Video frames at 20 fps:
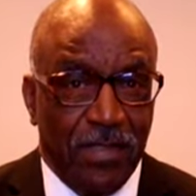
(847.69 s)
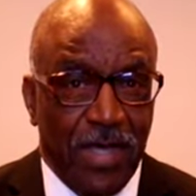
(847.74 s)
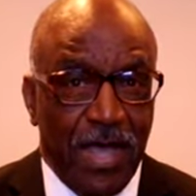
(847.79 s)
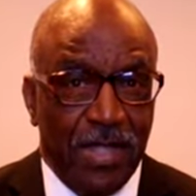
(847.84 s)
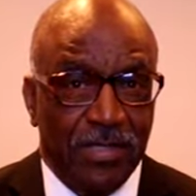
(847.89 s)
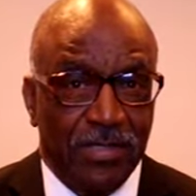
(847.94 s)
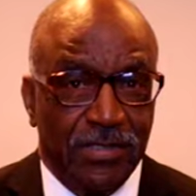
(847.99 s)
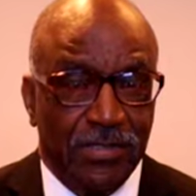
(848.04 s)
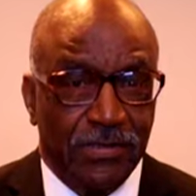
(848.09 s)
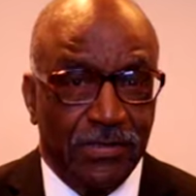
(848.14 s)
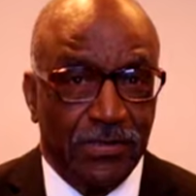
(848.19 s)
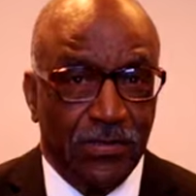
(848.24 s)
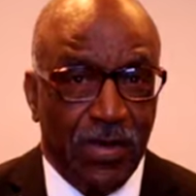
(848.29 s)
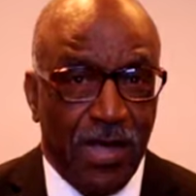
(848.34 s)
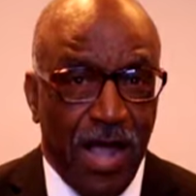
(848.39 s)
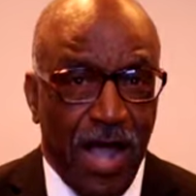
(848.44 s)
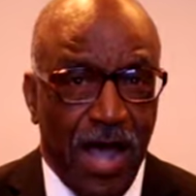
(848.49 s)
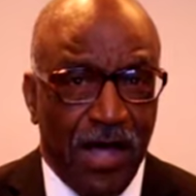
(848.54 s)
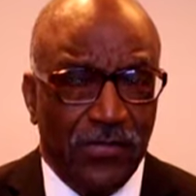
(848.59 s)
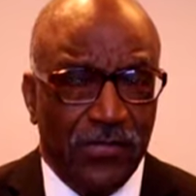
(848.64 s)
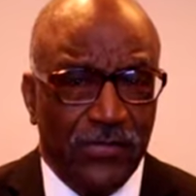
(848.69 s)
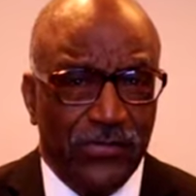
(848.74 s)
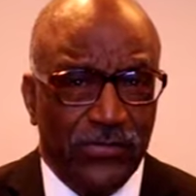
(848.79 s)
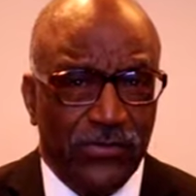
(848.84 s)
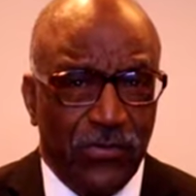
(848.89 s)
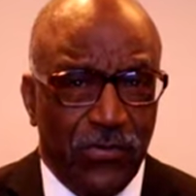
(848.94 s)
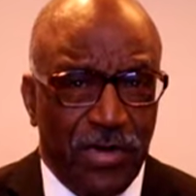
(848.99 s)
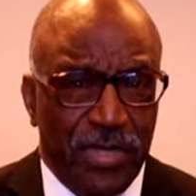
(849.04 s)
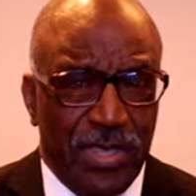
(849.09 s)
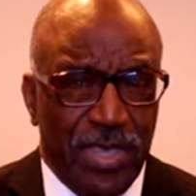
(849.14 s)
That's how
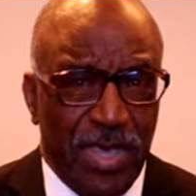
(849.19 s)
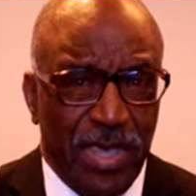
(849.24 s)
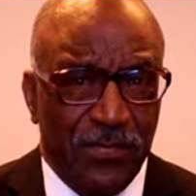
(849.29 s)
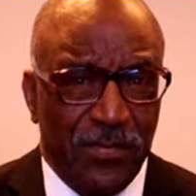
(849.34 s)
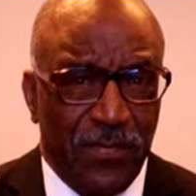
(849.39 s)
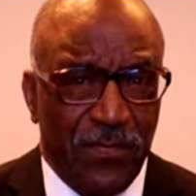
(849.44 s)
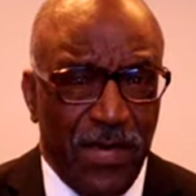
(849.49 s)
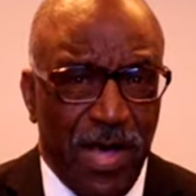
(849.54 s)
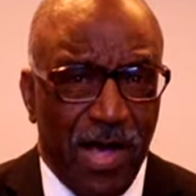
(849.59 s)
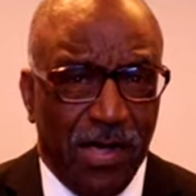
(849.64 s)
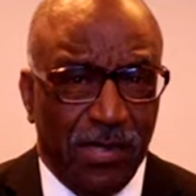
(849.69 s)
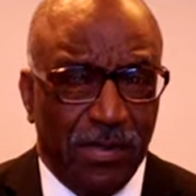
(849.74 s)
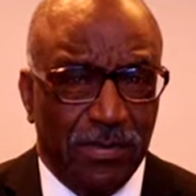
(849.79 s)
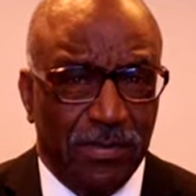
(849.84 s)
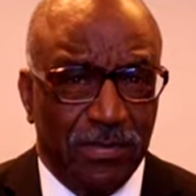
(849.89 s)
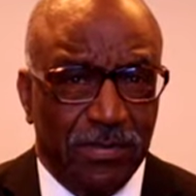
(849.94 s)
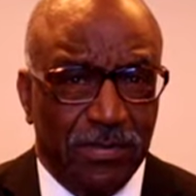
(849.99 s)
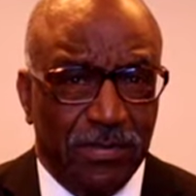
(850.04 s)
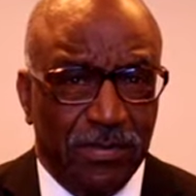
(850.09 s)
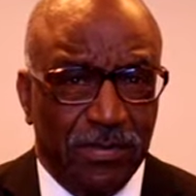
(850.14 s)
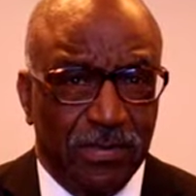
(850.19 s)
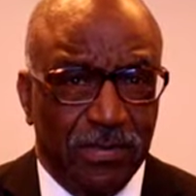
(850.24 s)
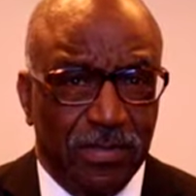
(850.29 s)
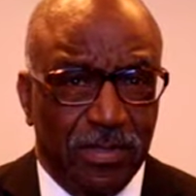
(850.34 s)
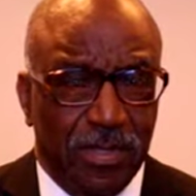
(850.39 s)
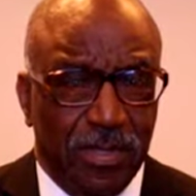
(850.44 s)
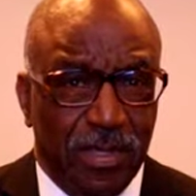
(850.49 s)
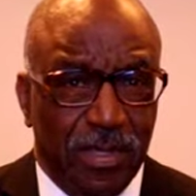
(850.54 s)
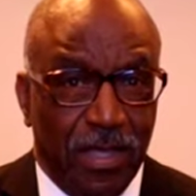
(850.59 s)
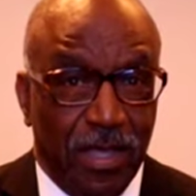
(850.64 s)
the story came about.
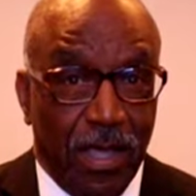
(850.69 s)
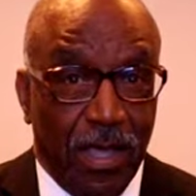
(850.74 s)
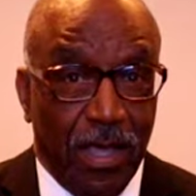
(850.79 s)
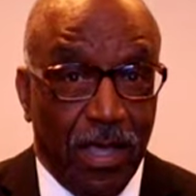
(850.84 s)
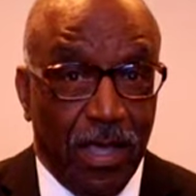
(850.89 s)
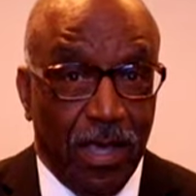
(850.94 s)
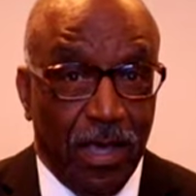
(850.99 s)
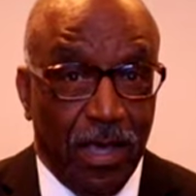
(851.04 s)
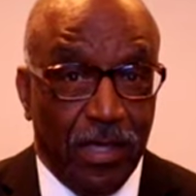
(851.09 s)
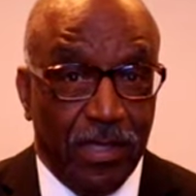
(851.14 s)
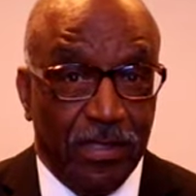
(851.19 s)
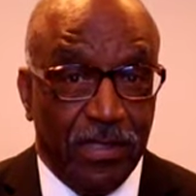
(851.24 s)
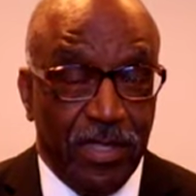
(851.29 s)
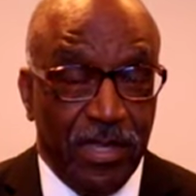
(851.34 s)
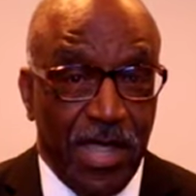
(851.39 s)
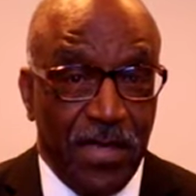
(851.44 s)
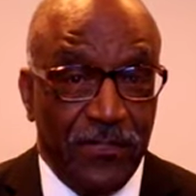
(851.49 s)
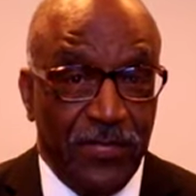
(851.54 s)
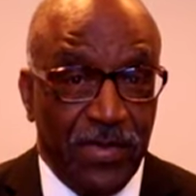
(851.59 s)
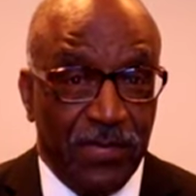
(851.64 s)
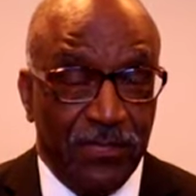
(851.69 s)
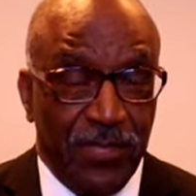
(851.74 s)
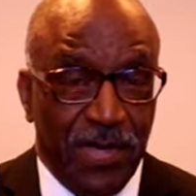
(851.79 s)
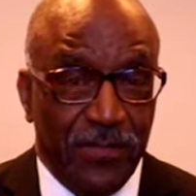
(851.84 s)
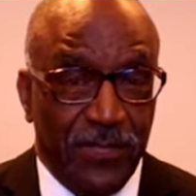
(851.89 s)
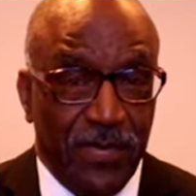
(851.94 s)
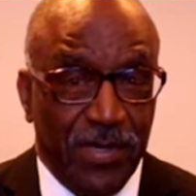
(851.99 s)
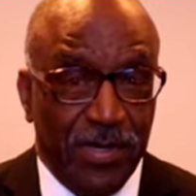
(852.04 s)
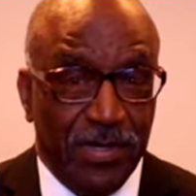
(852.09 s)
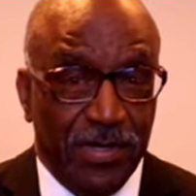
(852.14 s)
And then I
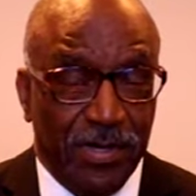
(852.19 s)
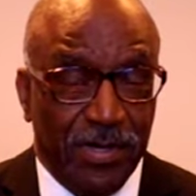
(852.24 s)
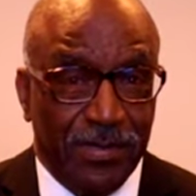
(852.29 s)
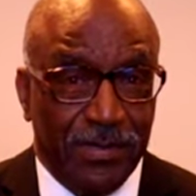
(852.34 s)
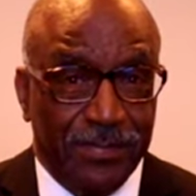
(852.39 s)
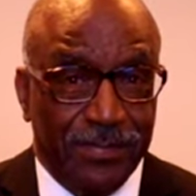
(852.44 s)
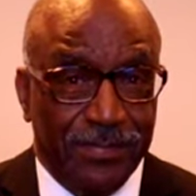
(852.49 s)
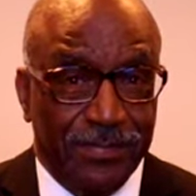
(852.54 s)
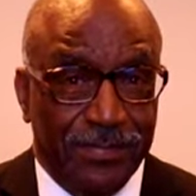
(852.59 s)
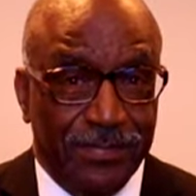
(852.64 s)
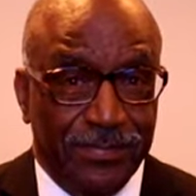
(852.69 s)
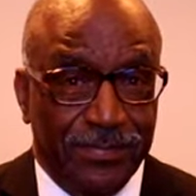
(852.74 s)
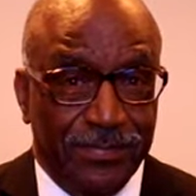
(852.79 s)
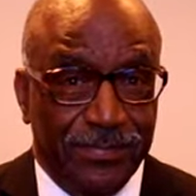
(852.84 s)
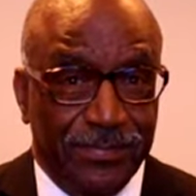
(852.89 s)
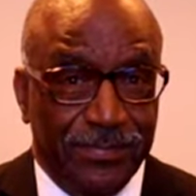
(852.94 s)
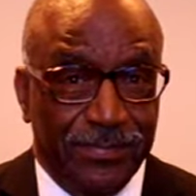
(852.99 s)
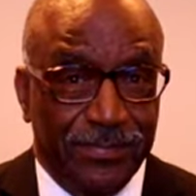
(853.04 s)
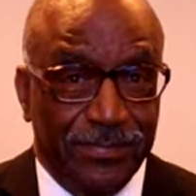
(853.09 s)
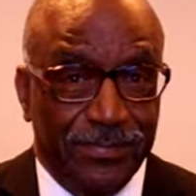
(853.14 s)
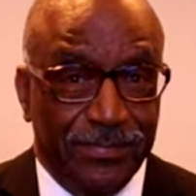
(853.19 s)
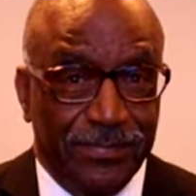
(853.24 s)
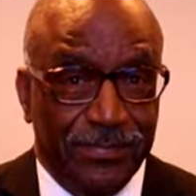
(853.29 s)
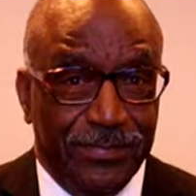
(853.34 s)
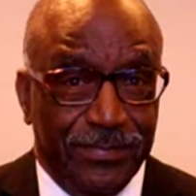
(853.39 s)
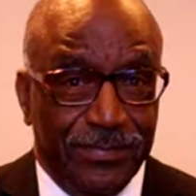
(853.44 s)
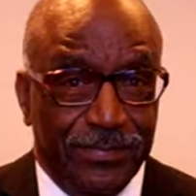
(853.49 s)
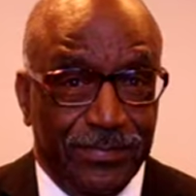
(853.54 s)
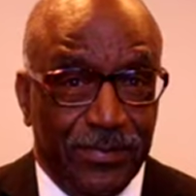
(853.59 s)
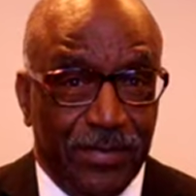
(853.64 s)
picked my pen up
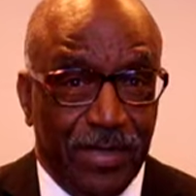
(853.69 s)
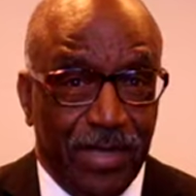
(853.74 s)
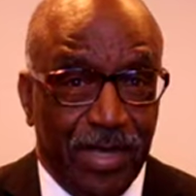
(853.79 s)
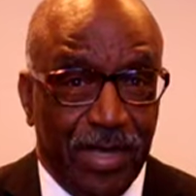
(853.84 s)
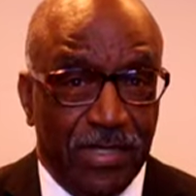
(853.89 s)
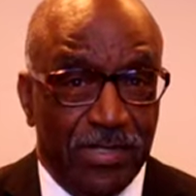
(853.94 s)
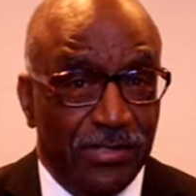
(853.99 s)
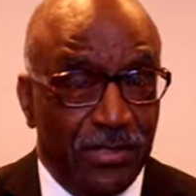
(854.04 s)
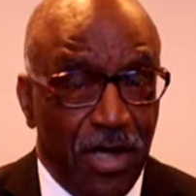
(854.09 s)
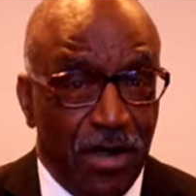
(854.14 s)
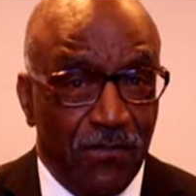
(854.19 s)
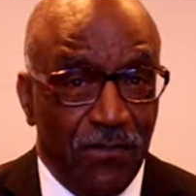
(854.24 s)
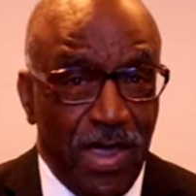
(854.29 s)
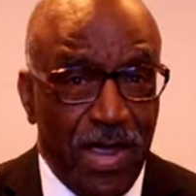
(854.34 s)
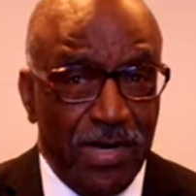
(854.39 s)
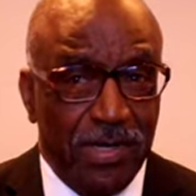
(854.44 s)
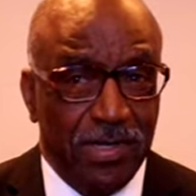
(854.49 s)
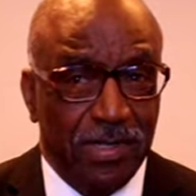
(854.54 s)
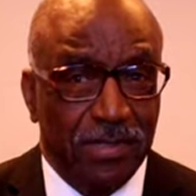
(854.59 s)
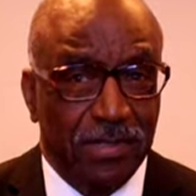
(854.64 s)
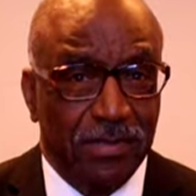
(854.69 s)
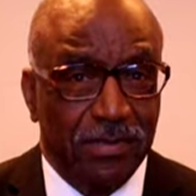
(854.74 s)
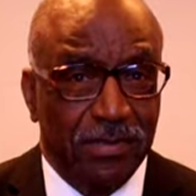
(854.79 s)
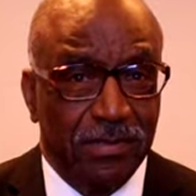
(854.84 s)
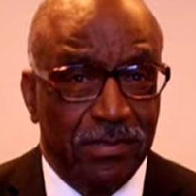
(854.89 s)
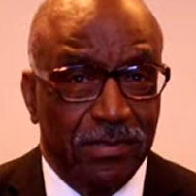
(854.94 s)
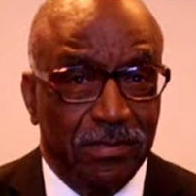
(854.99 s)
and started writing.